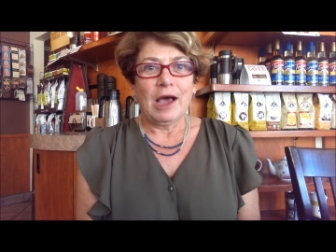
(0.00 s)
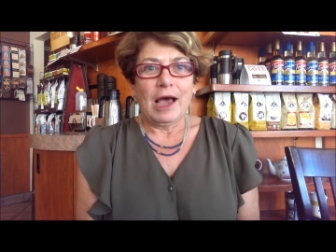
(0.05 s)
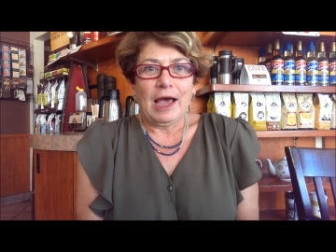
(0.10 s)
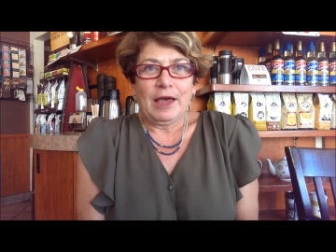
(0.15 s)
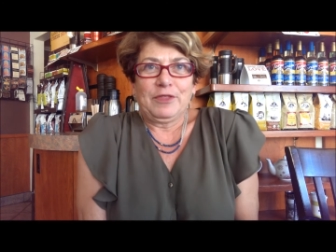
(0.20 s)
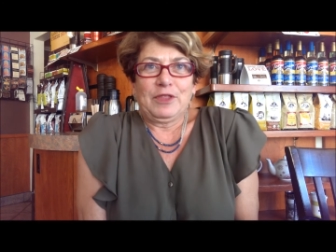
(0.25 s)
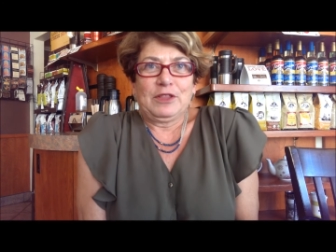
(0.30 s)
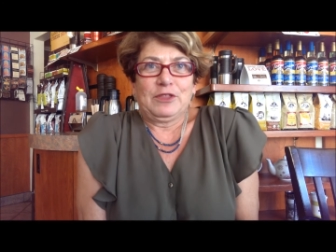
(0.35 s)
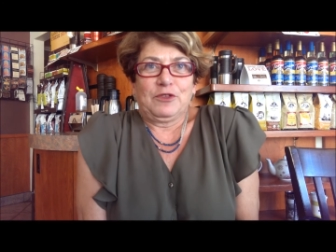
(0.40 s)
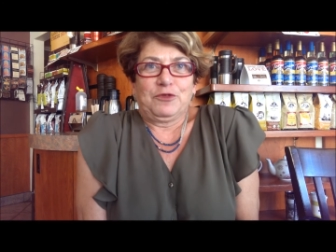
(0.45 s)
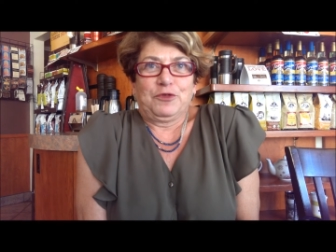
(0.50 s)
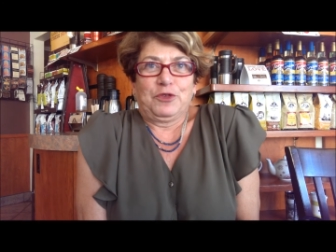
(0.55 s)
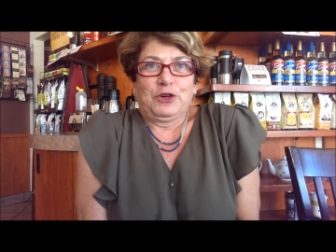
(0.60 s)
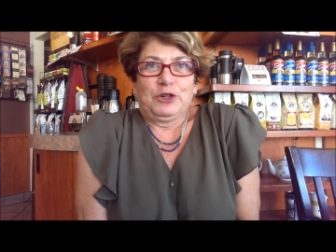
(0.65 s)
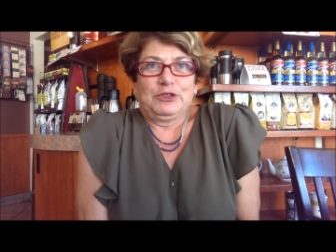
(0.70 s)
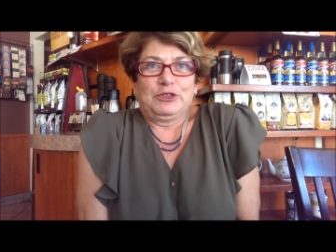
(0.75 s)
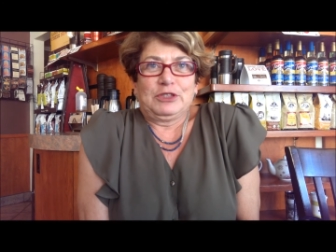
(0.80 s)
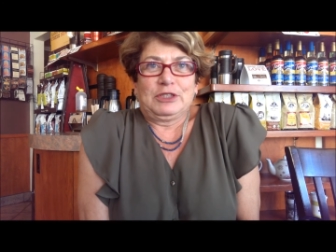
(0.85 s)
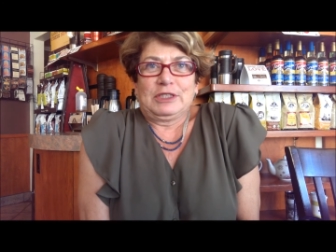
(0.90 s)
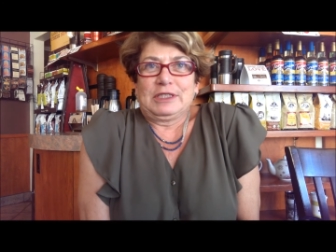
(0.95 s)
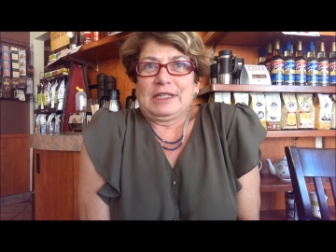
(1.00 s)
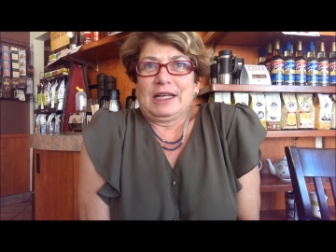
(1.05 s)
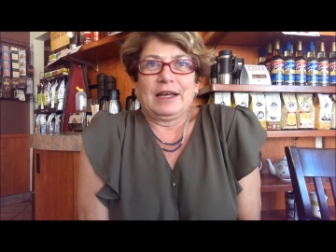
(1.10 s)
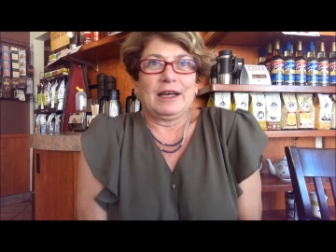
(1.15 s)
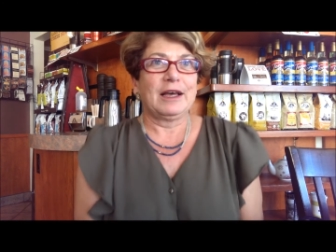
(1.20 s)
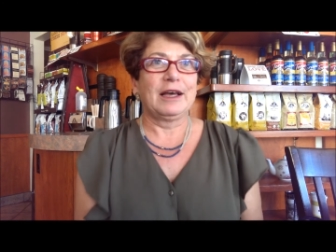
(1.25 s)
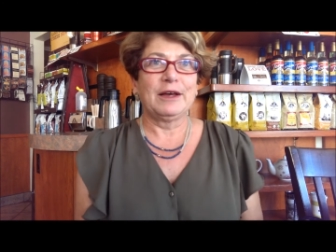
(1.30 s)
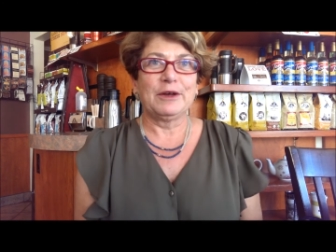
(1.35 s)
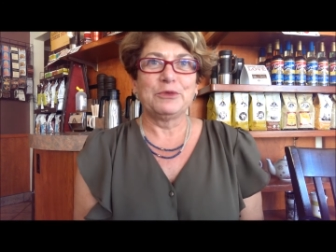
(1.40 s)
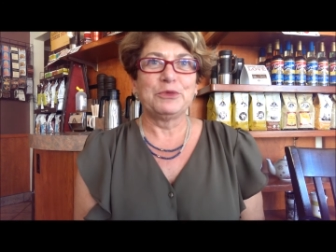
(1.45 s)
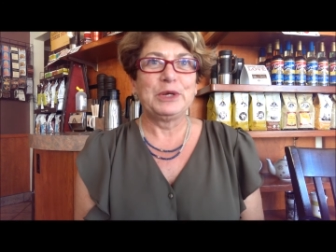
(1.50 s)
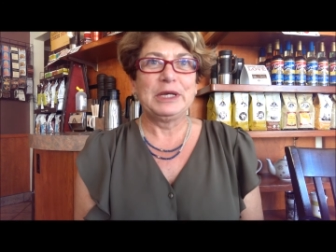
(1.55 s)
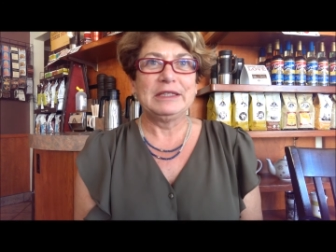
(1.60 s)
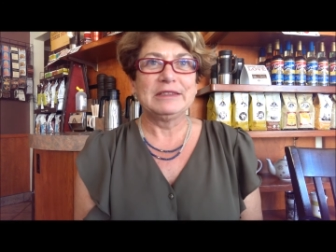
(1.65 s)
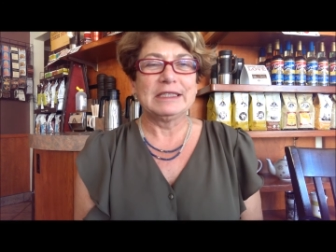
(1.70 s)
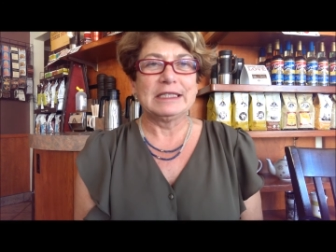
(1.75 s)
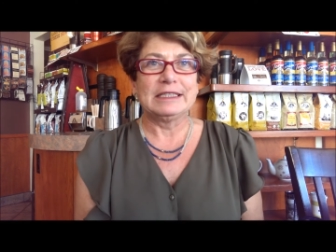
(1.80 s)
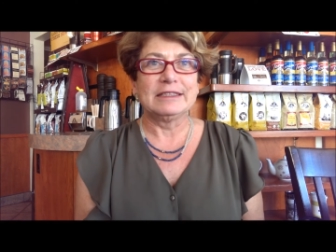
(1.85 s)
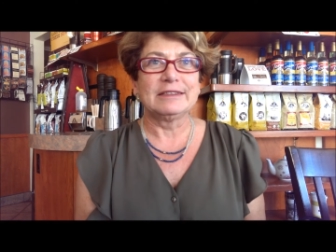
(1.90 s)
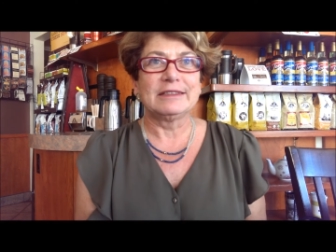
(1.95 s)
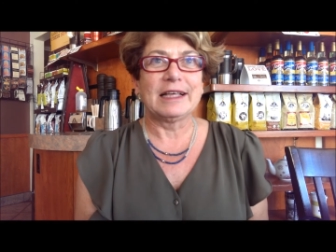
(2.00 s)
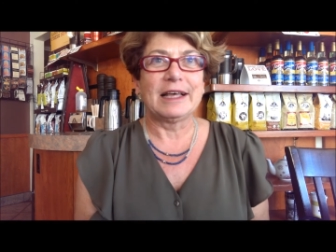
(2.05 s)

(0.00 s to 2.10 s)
I think the first reason is